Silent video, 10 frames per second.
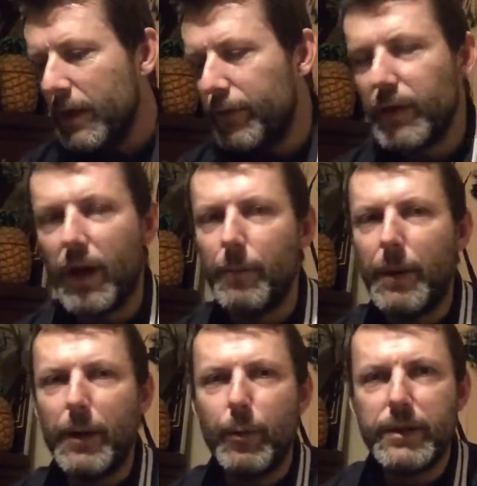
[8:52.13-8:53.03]
If you can't
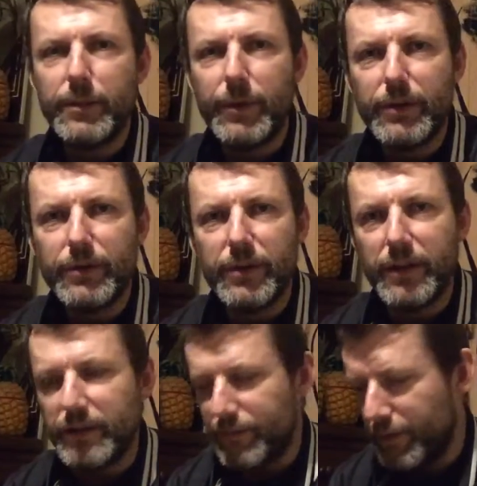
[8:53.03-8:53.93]
make Weetabix, you
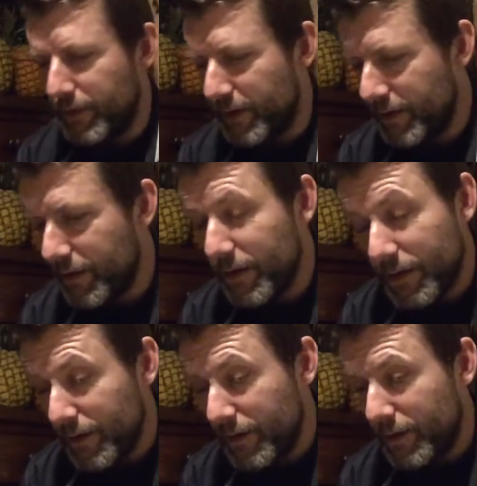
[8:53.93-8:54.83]
need to fucking...
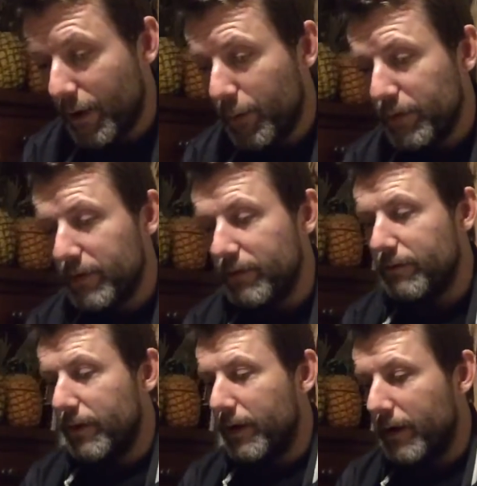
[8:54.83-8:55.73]
No
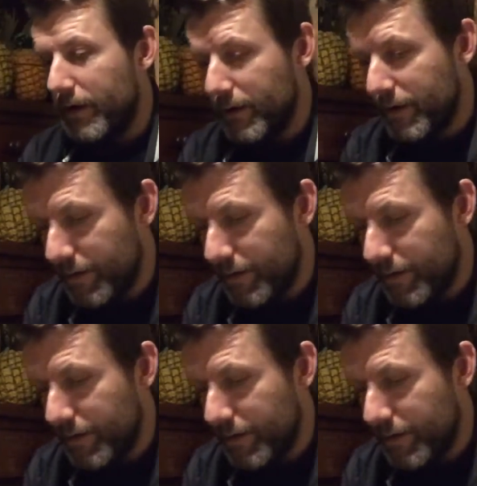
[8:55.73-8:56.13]
wonder...